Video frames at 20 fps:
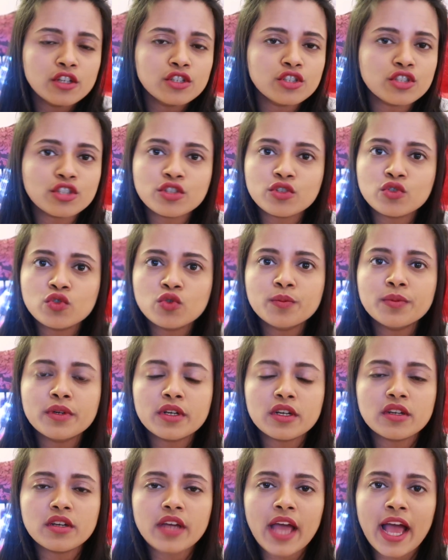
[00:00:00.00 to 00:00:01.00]

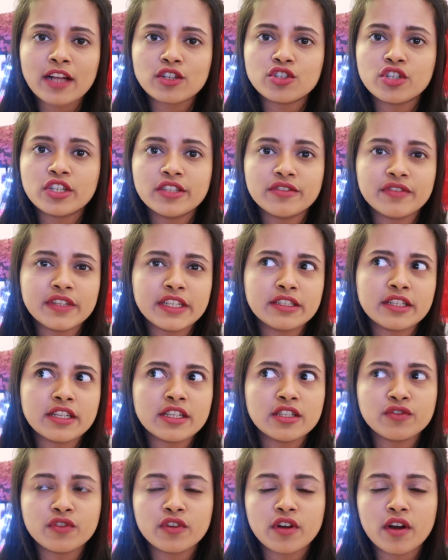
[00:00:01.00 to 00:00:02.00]
tube actually
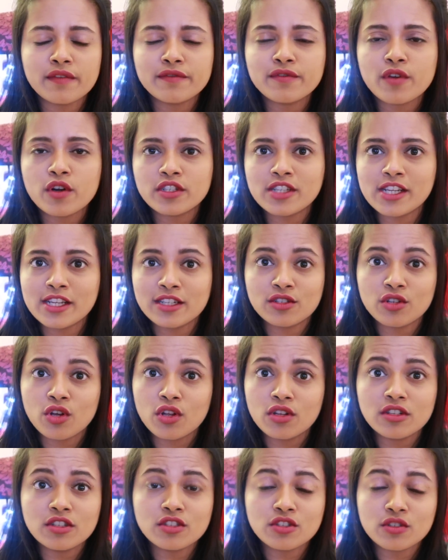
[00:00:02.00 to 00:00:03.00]
retails for around
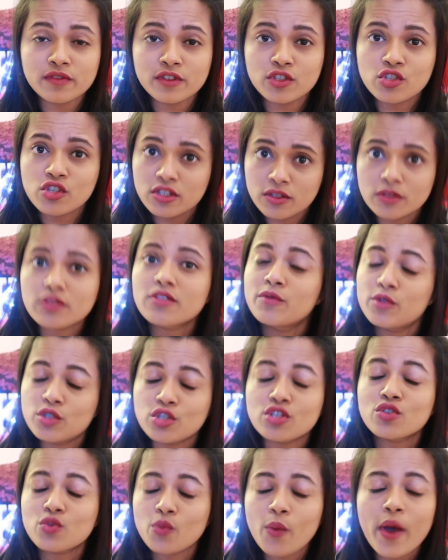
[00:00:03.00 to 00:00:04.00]
$48,
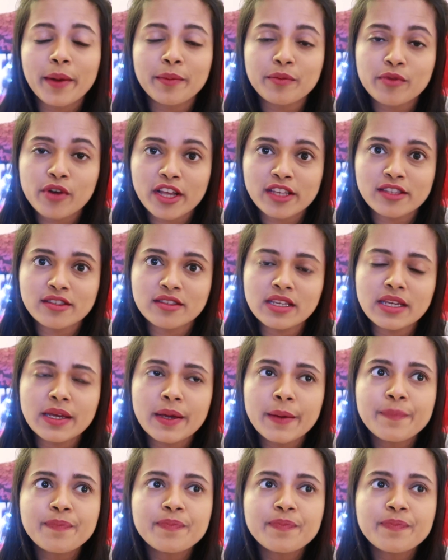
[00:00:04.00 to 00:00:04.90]
which is quite pricey.